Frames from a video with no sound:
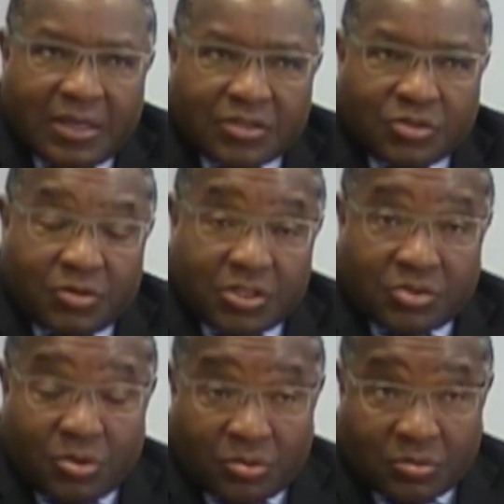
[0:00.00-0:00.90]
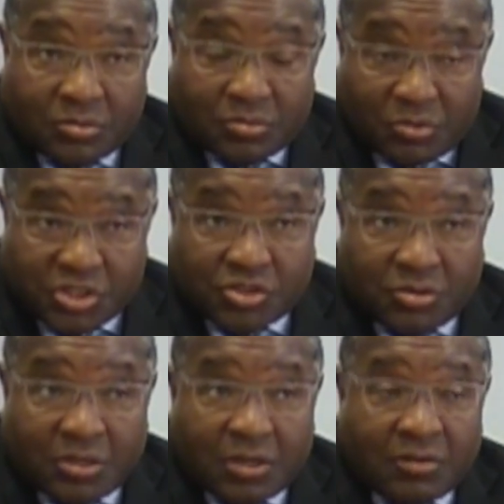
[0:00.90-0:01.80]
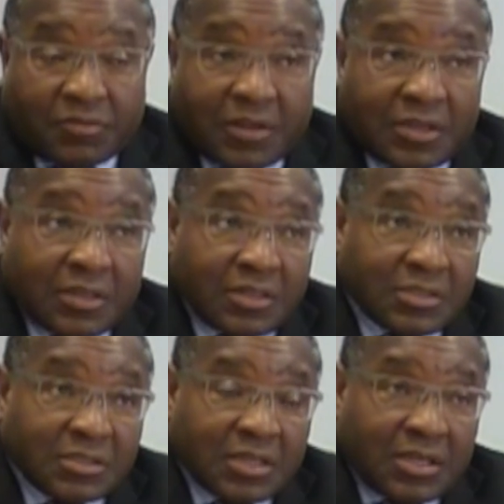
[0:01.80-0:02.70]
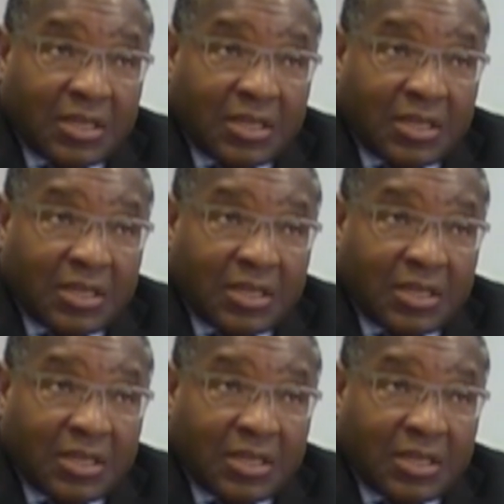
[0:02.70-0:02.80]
So this whole question then of Canada's